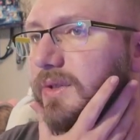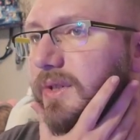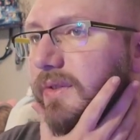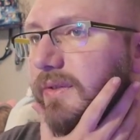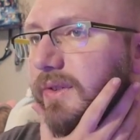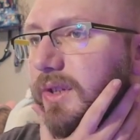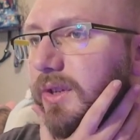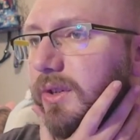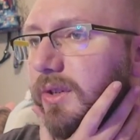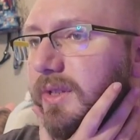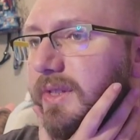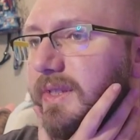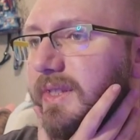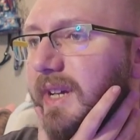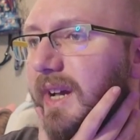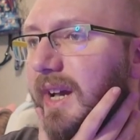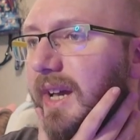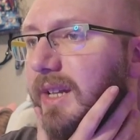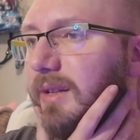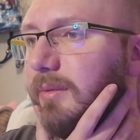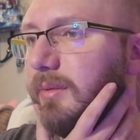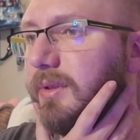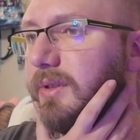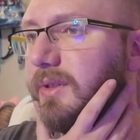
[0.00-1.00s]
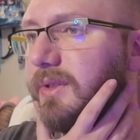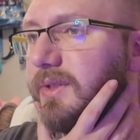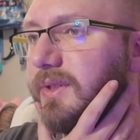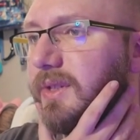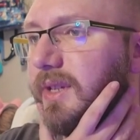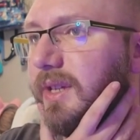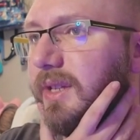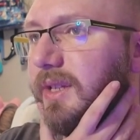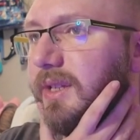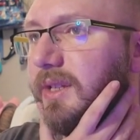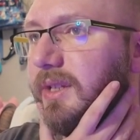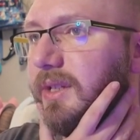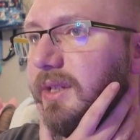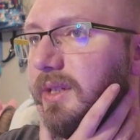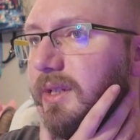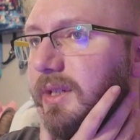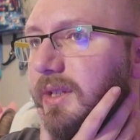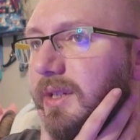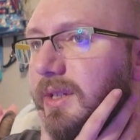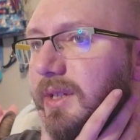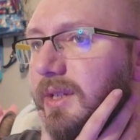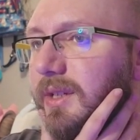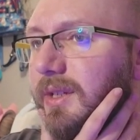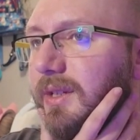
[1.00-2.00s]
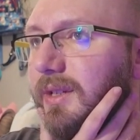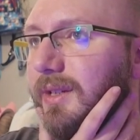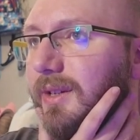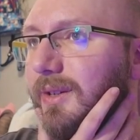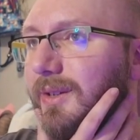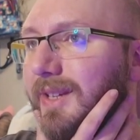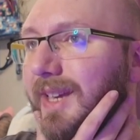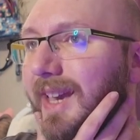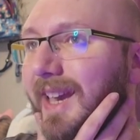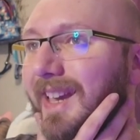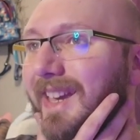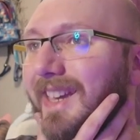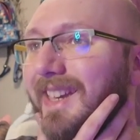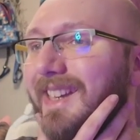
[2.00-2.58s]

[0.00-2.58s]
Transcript: Have you done tilables and... Okay.